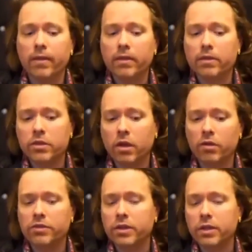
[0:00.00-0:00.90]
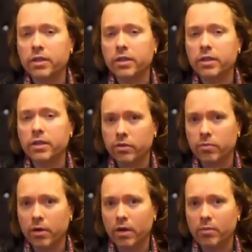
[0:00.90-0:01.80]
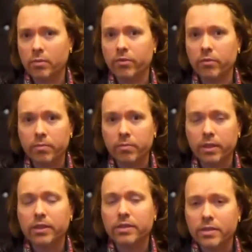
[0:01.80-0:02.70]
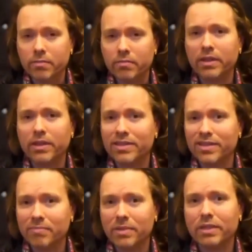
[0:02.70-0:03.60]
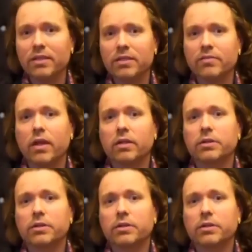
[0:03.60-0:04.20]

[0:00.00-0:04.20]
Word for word: And this solves the ease of entry problem for billions and billions and billions of